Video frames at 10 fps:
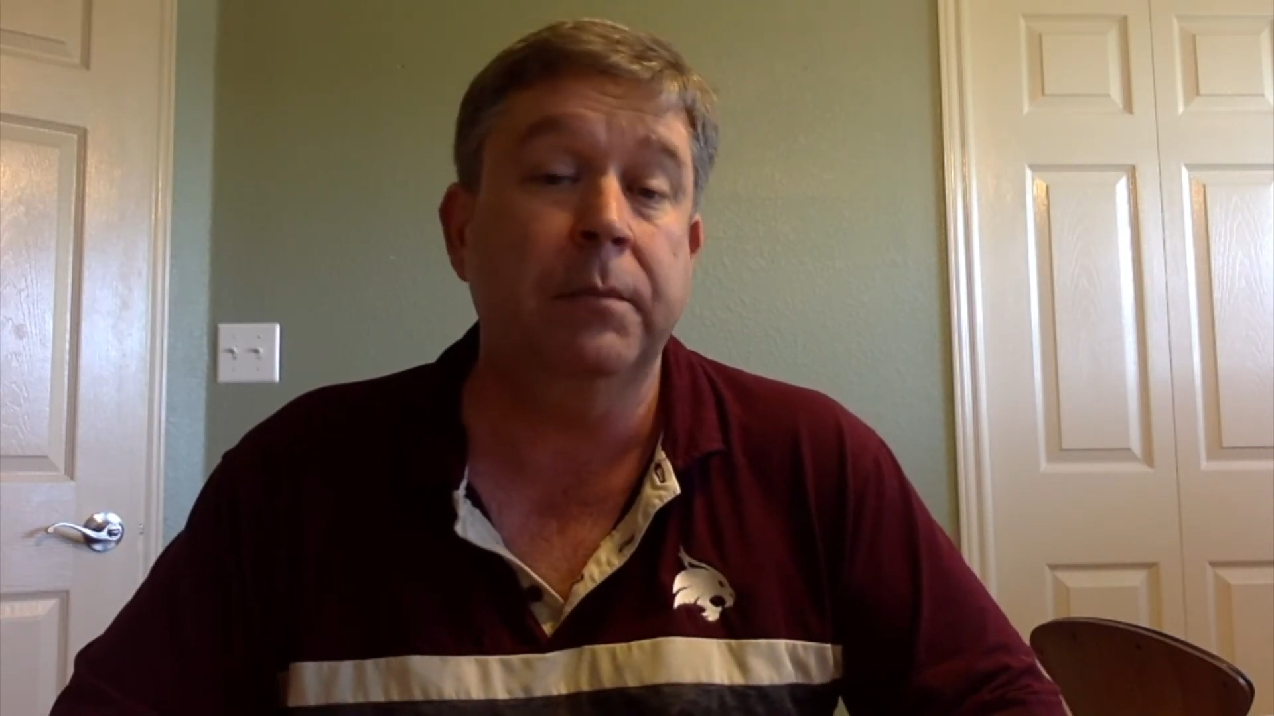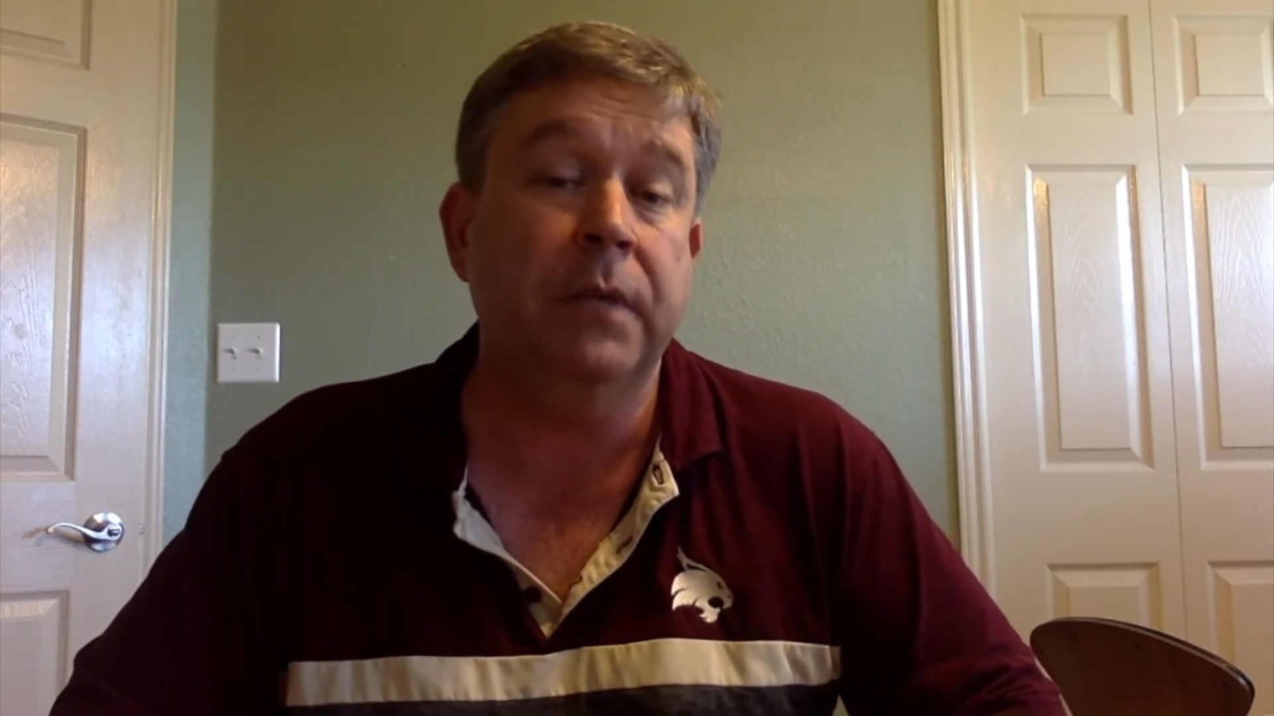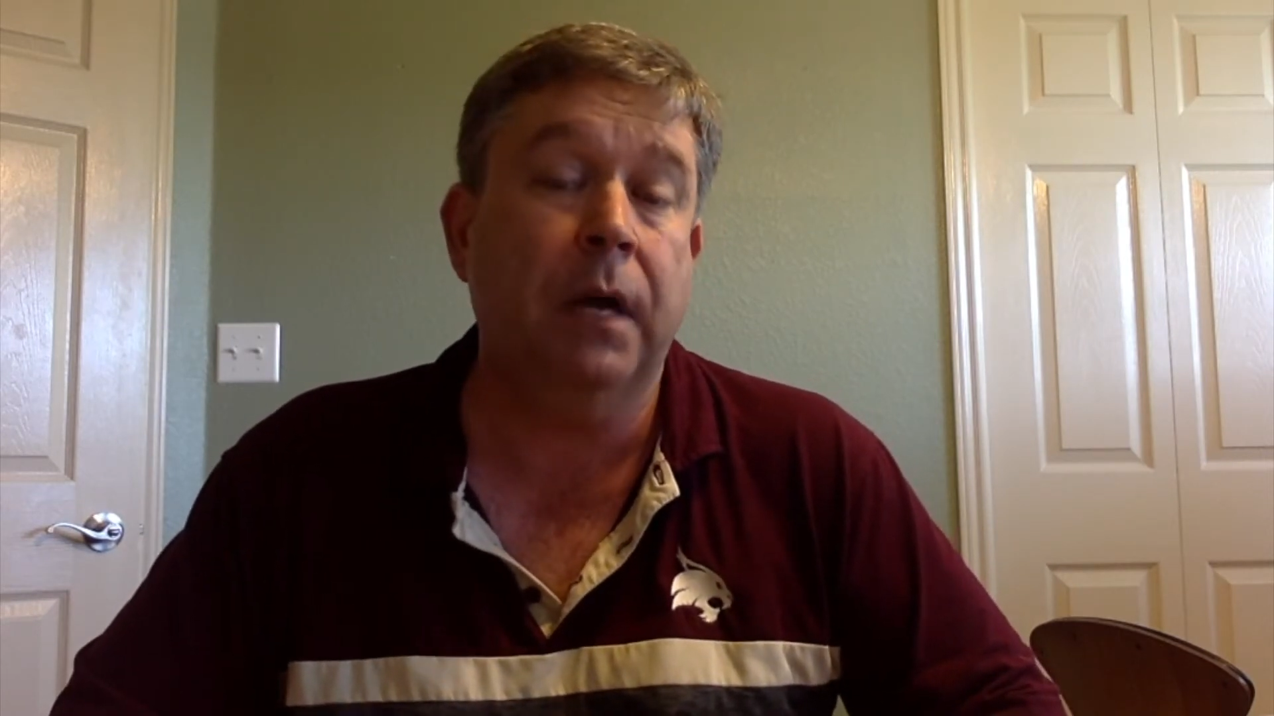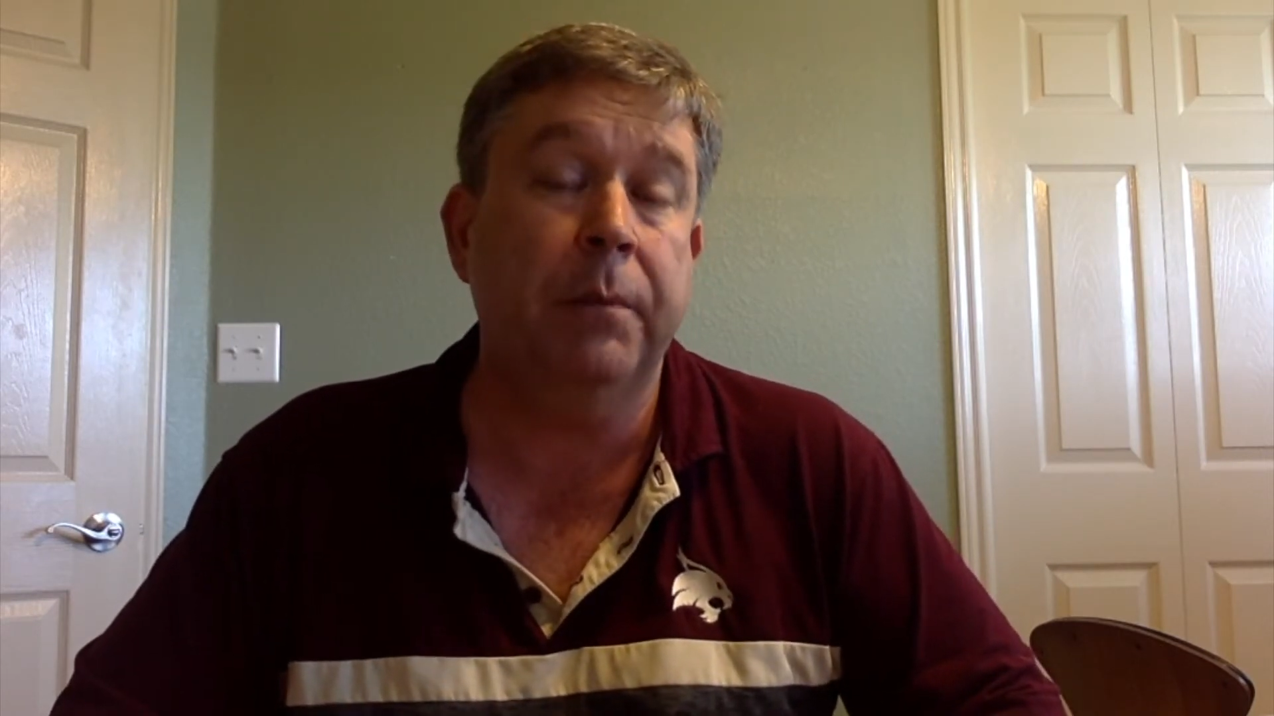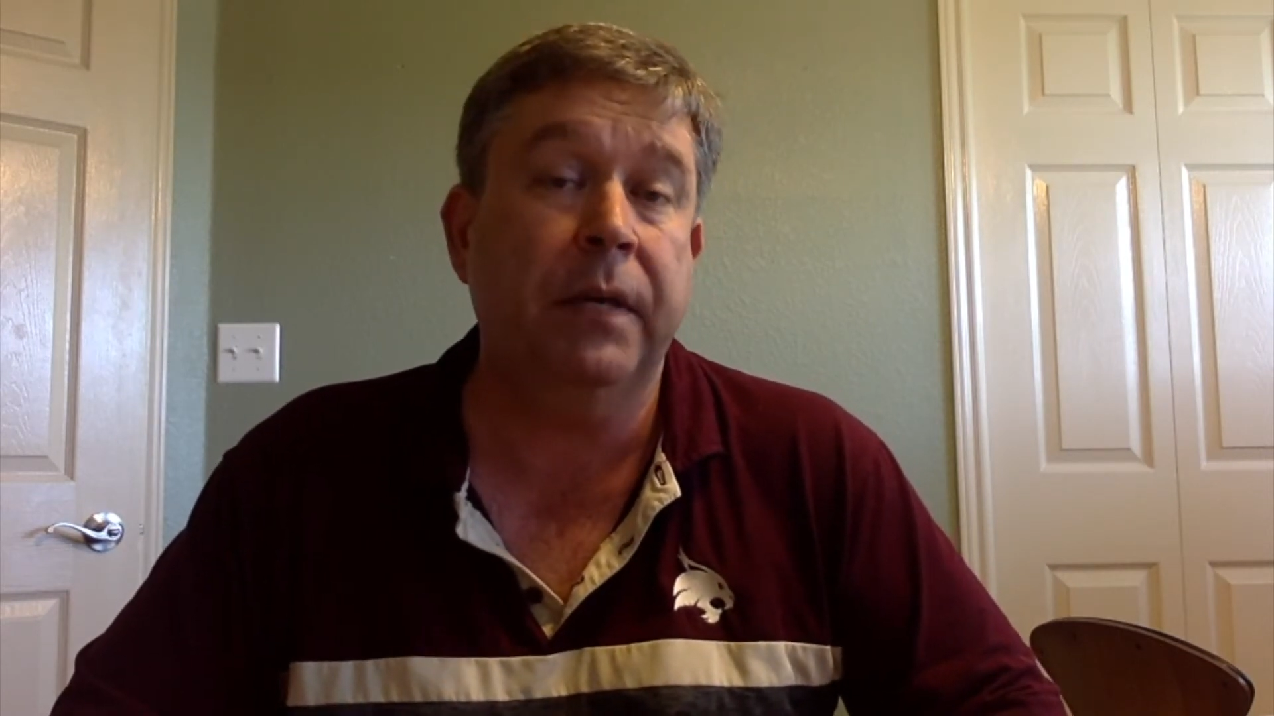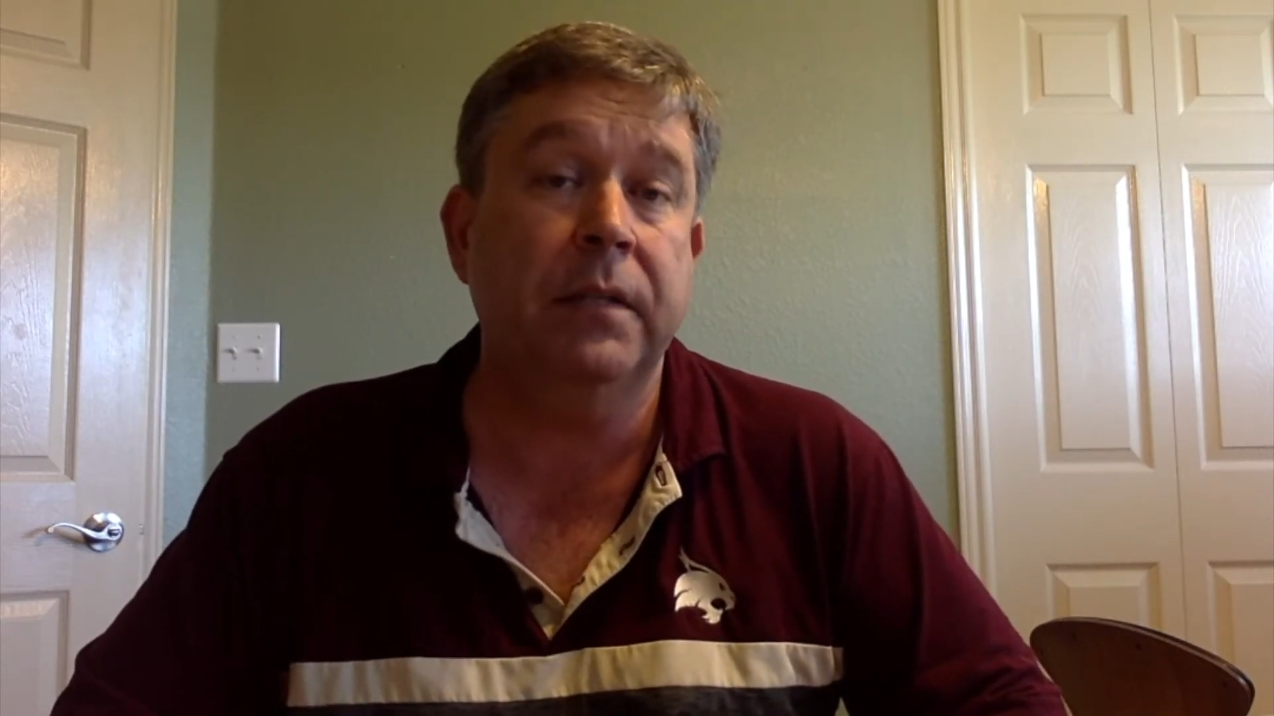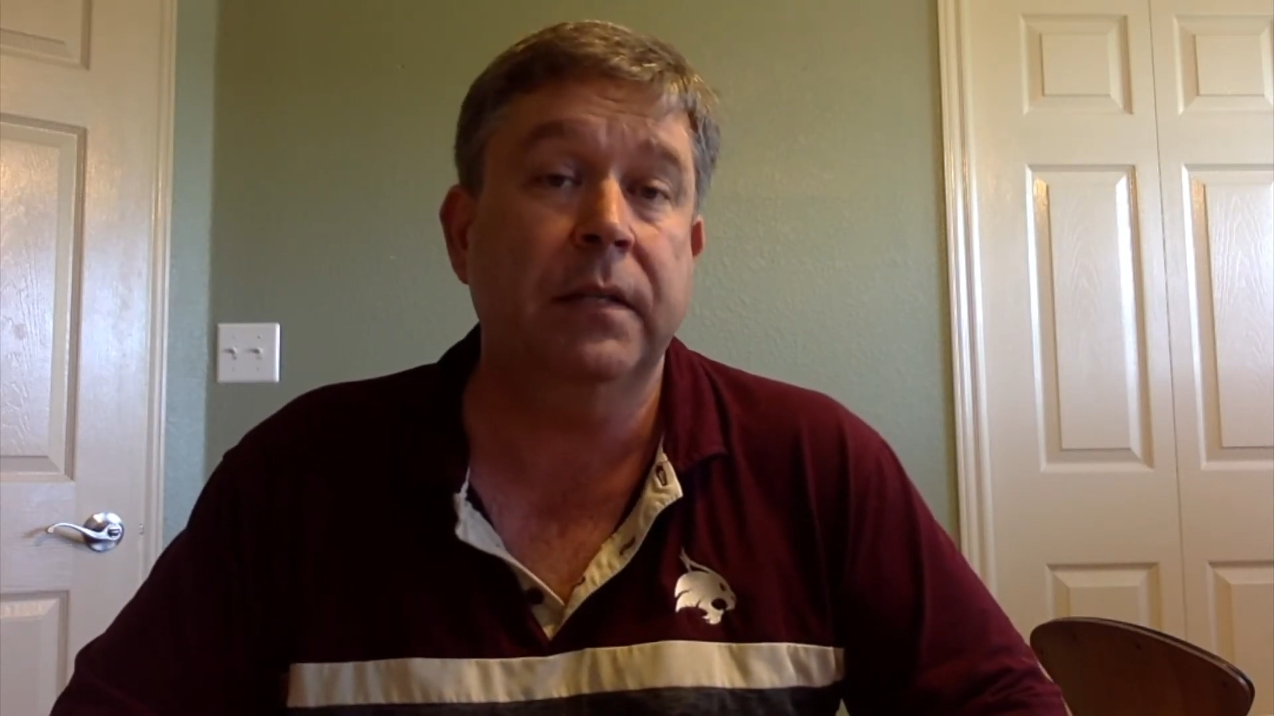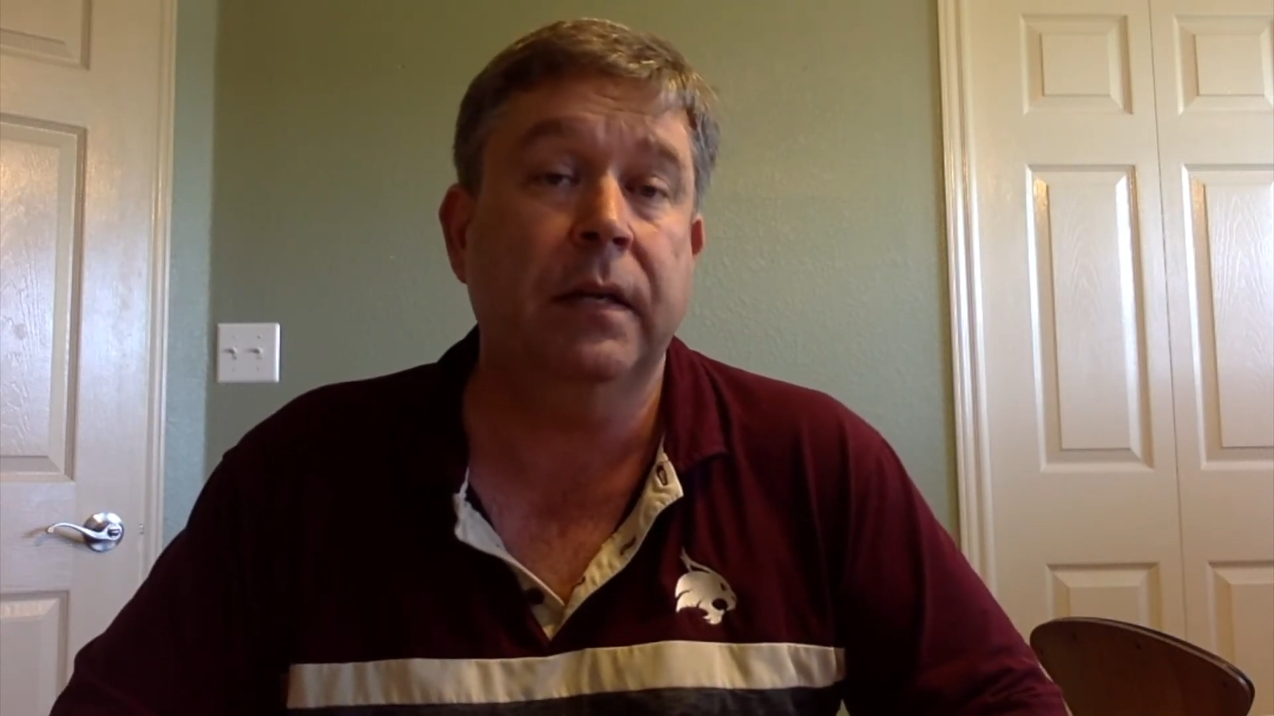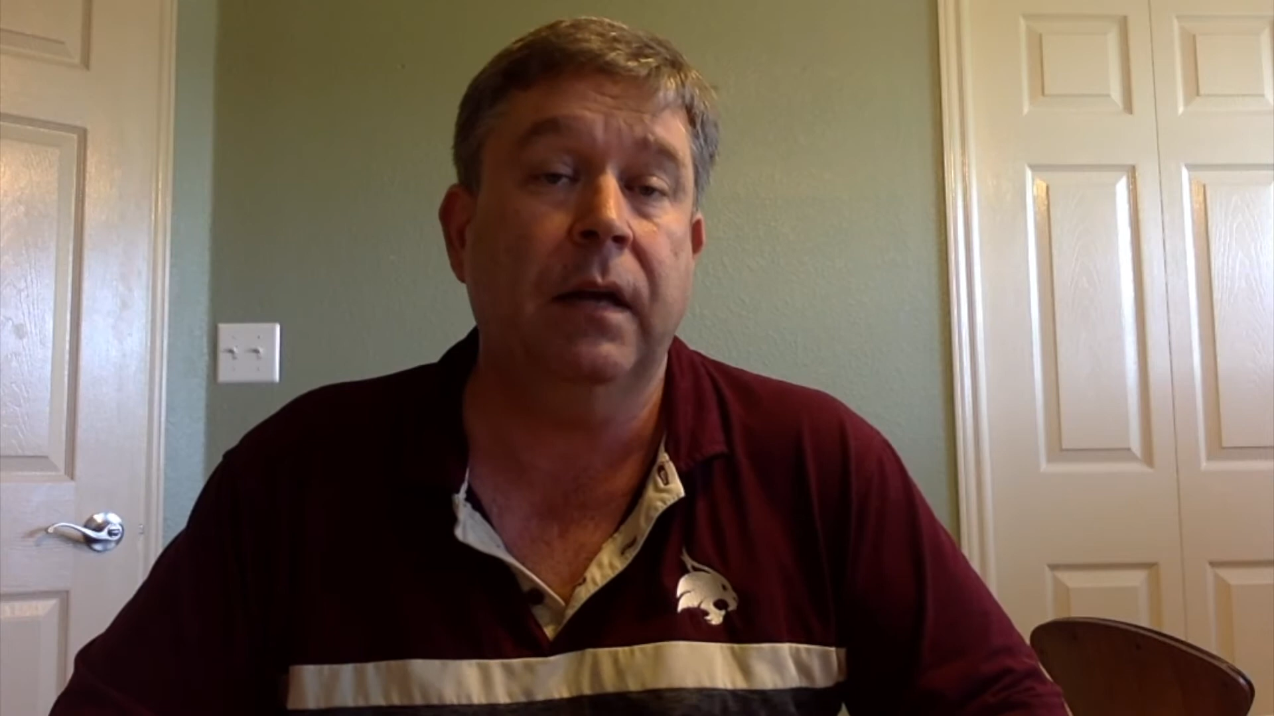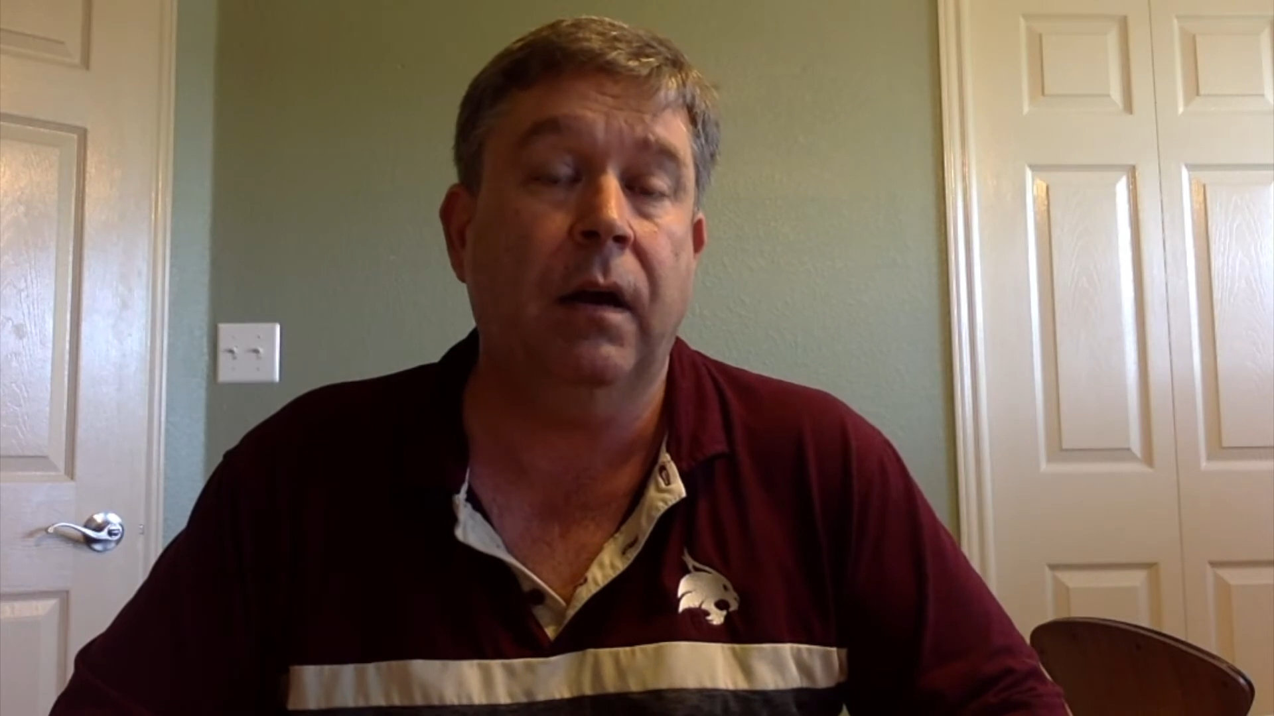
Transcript: topics that